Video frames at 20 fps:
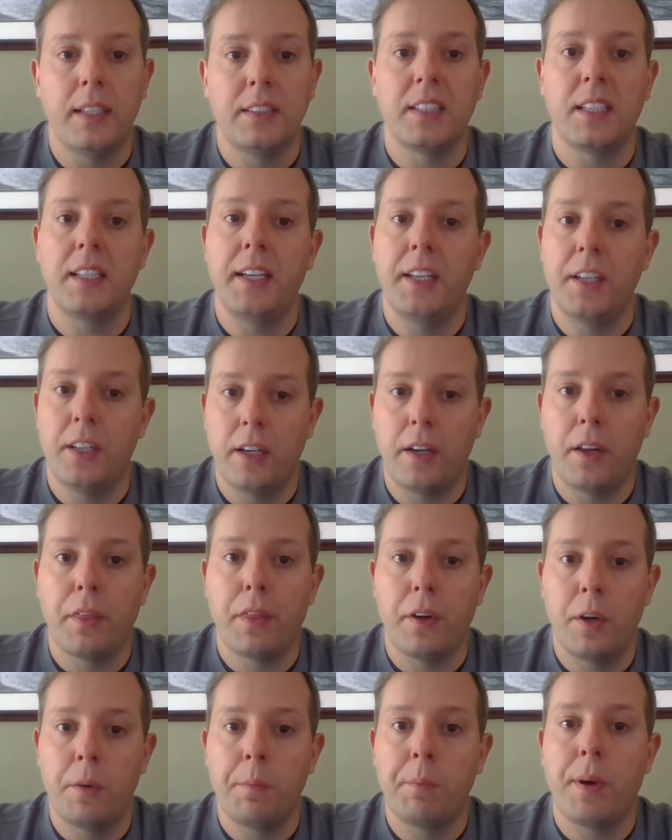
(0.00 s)
to lean on
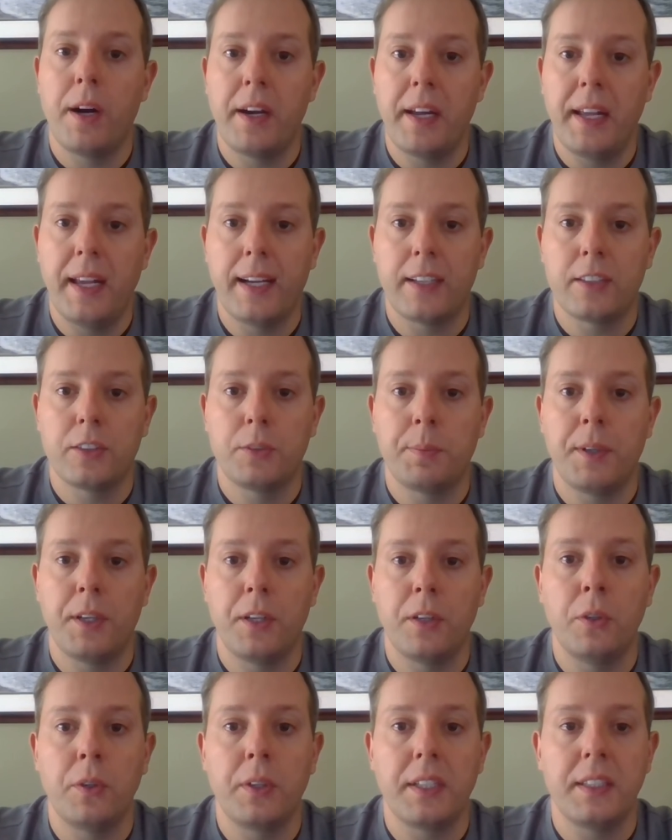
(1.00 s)
a third-party
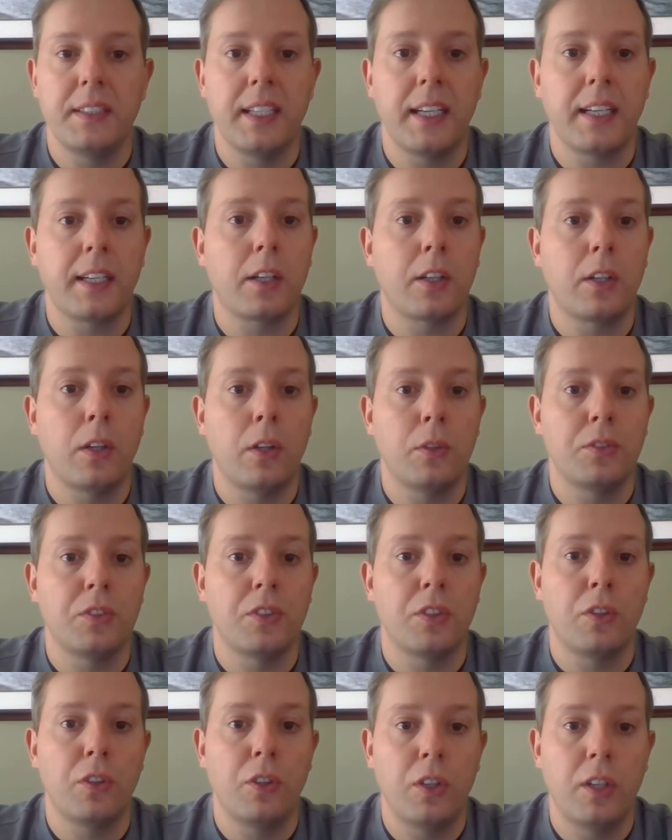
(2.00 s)
expert who can take a
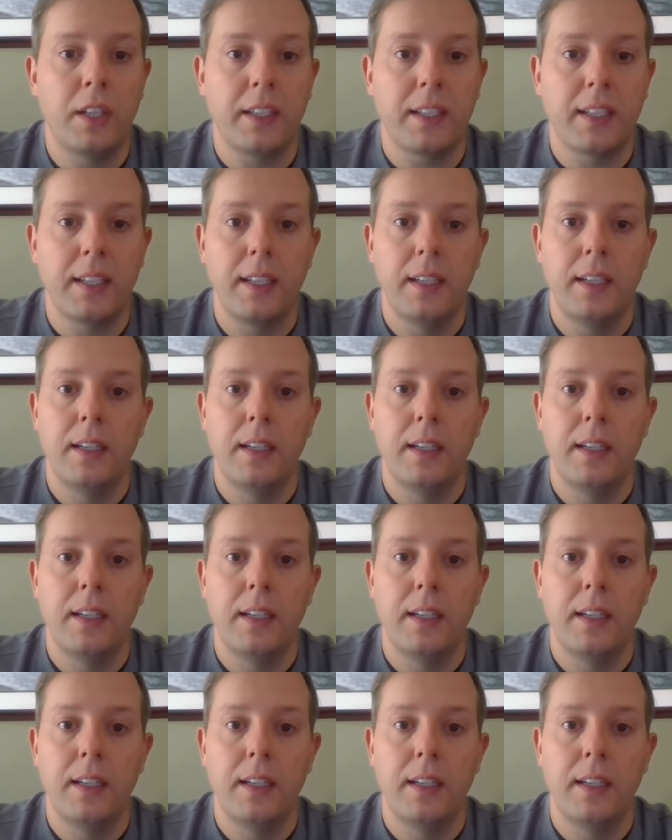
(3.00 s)
closer look,